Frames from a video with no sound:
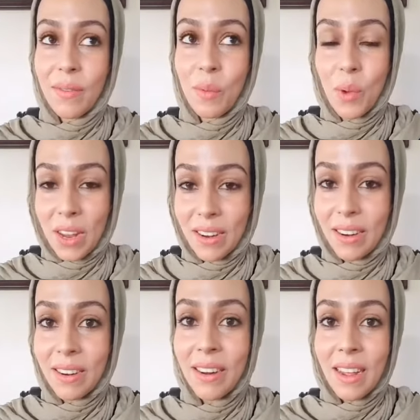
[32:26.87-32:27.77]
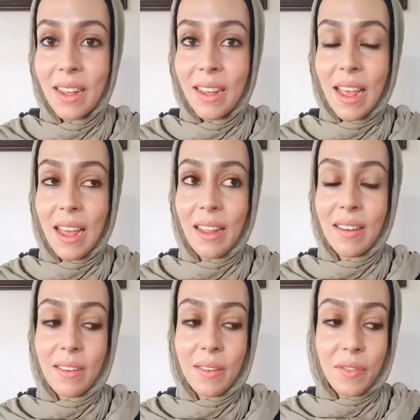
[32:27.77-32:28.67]
water
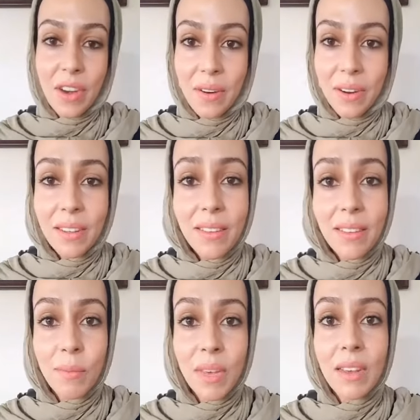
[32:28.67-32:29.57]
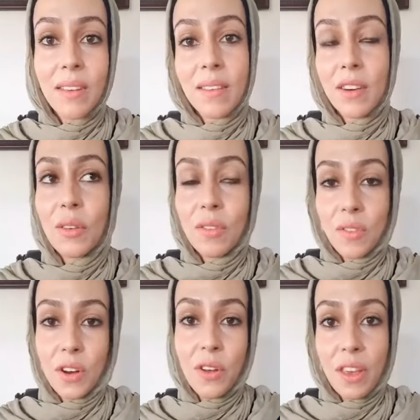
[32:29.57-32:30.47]
and fragrance because they're used
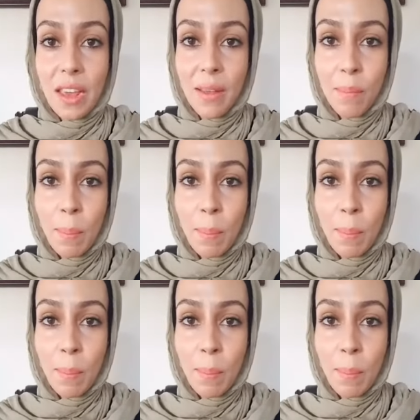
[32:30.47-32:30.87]
for cooking.